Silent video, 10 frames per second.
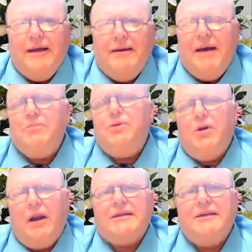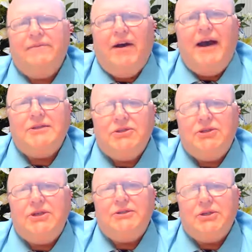Maybe you'd like to
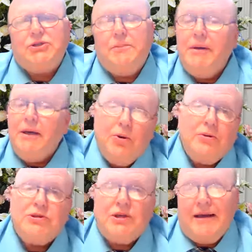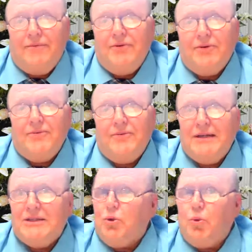invite Jesus to be your Savior.
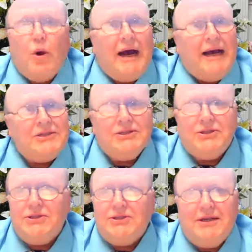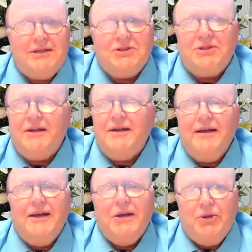It's the wisest decision
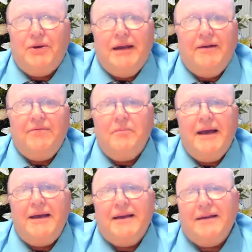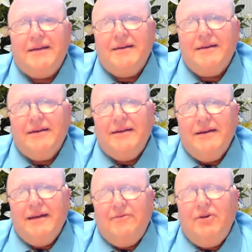you could ever make.
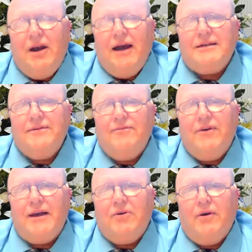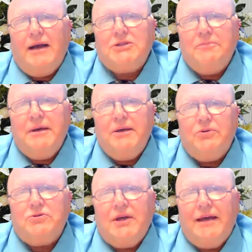If you'd like to invite Christ to be
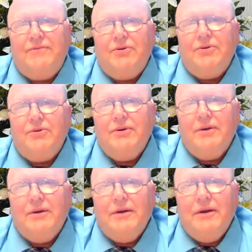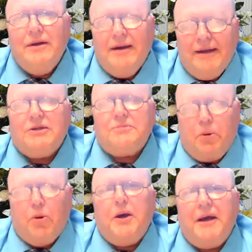your Savior, let us
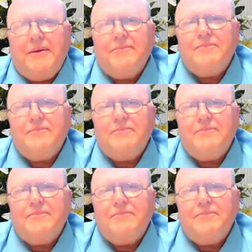pray.